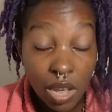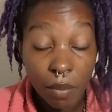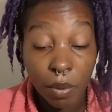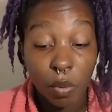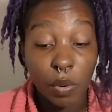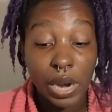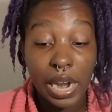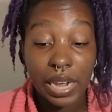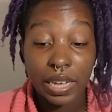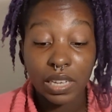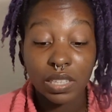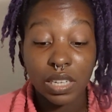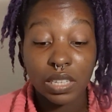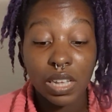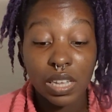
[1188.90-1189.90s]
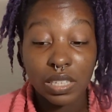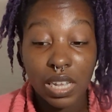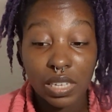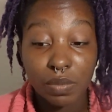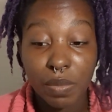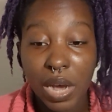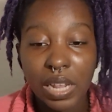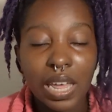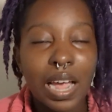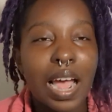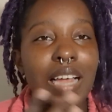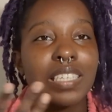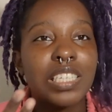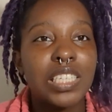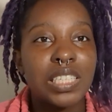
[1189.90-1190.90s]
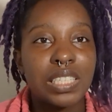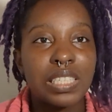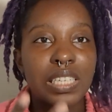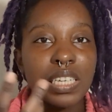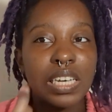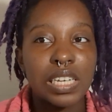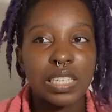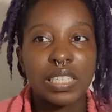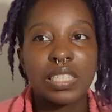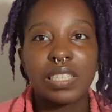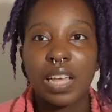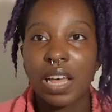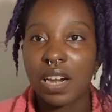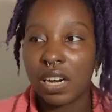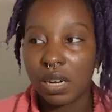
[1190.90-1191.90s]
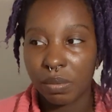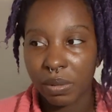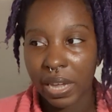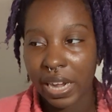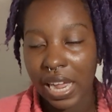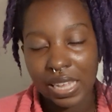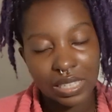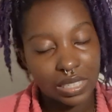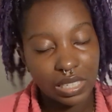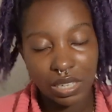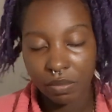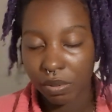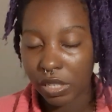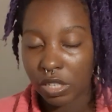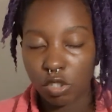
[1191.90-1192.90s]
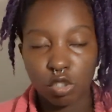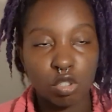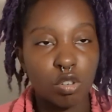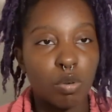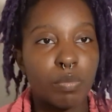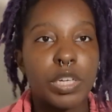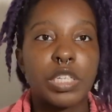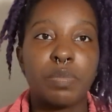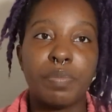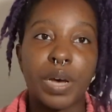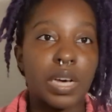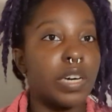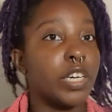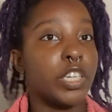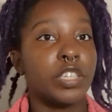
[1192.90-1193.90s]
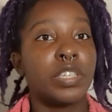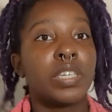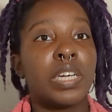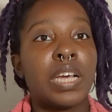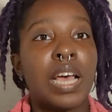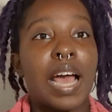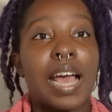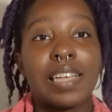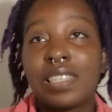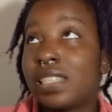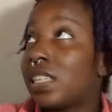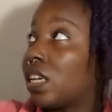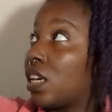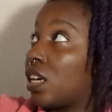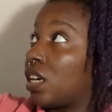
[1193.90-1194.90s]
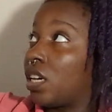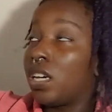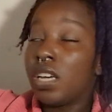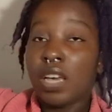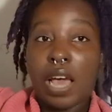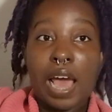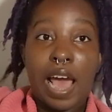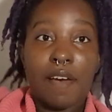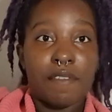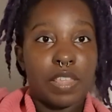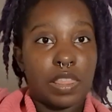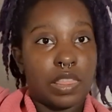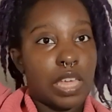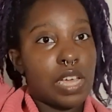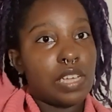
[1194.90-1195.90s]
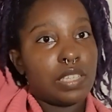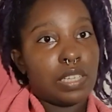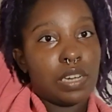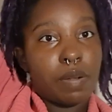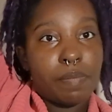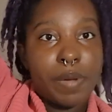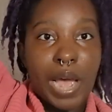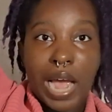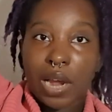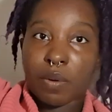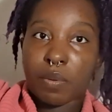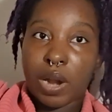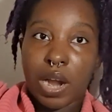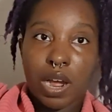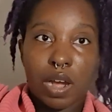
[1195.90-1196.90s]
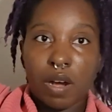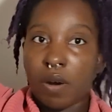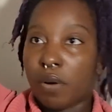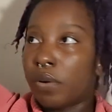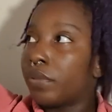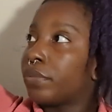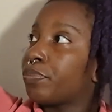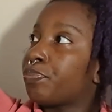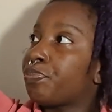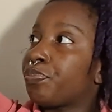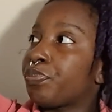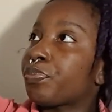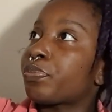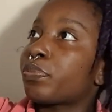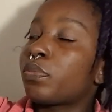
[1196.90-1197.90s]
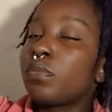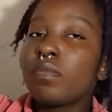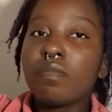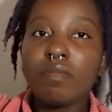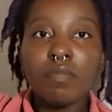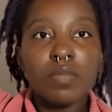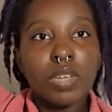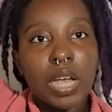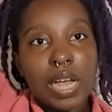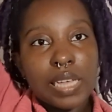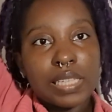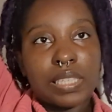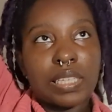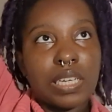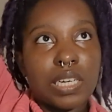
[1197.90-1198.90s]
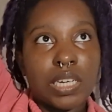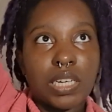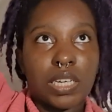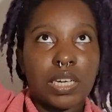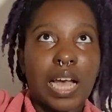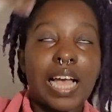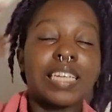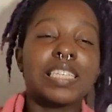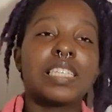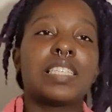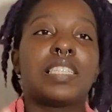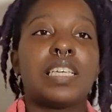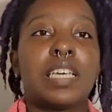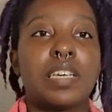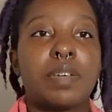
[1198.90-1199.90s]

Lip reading: But when I get the that's my, like, I just see a setup. Like, I see it being so much better. I see having things in the background. I just see